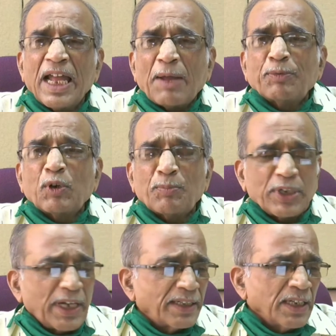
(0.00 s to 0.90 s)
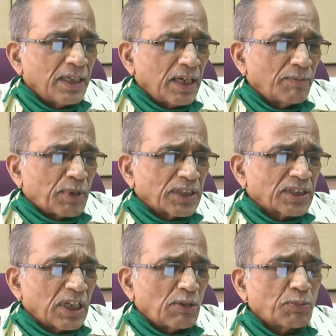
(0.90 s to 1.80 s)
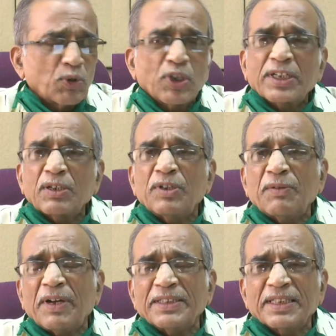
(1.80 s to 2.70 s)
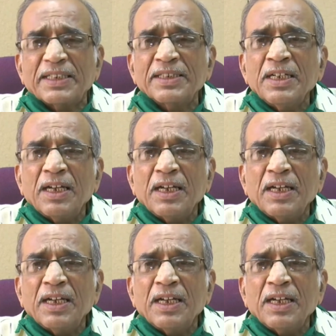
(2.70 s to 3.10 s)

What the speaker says: appropriate personal protective devices